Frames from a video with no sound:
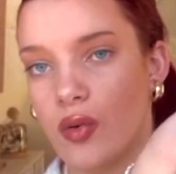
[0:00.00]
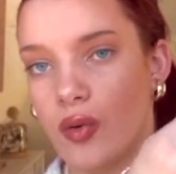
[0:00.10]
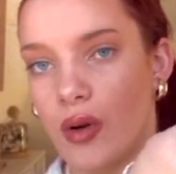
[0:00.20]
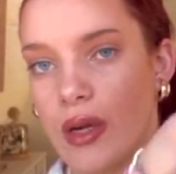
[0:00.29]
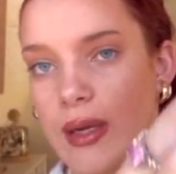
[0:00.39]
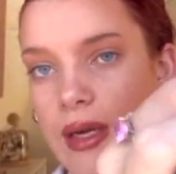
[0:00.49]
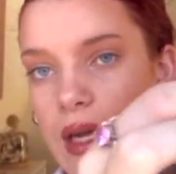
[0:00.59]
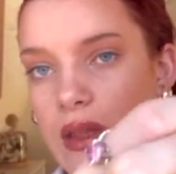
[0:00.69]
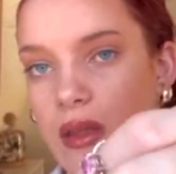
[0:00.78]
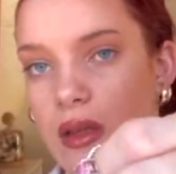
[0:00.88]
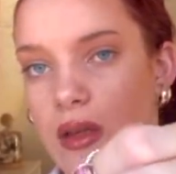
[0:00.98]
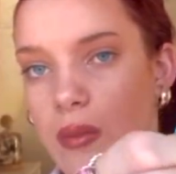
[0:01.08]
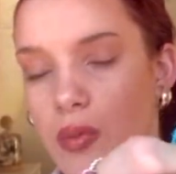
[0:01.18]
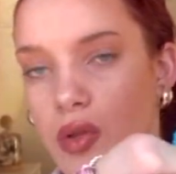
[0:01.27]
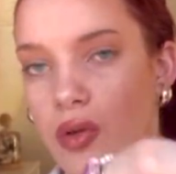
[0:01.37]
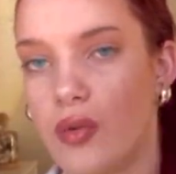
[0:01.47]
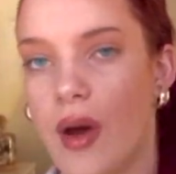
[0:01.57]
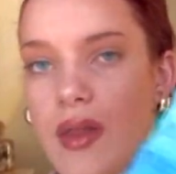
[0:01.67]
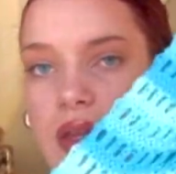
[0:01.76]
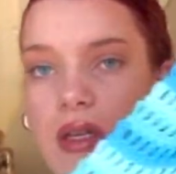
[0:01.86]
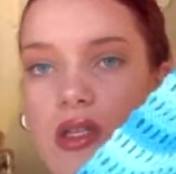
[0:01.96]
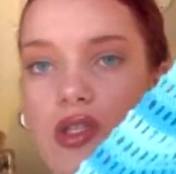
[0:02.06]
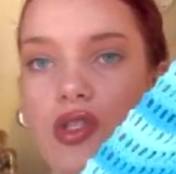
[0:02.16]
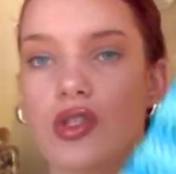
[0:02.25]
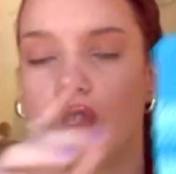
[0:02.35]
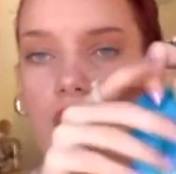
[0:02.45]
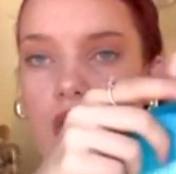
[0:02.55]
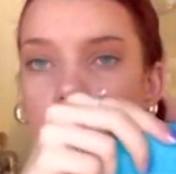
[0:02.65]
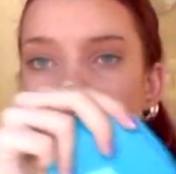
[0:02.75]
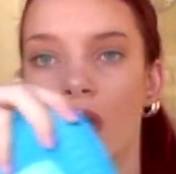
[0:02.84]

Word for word: green and the blue. I think it's so